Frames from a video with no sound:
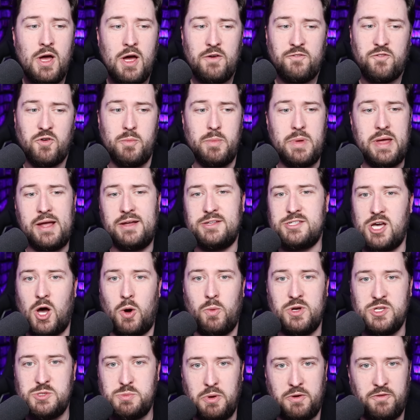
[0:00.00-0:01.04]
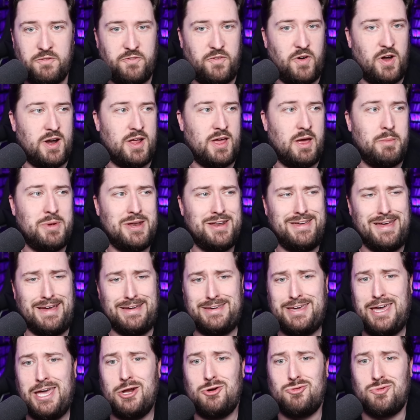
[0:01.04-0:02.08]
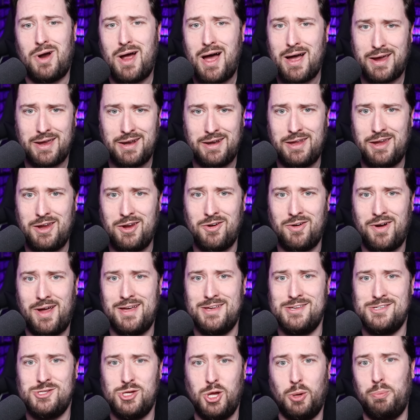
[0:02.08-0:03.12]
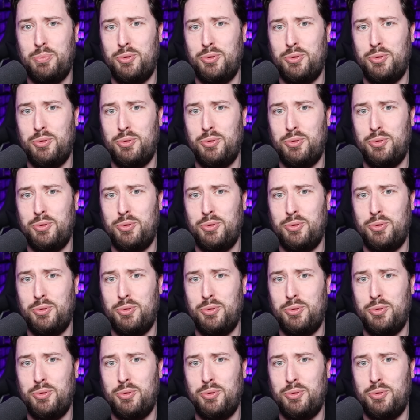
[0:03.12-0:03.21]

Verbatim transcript: For me, it's always been funny. I mean, you get Kid Rock in here as the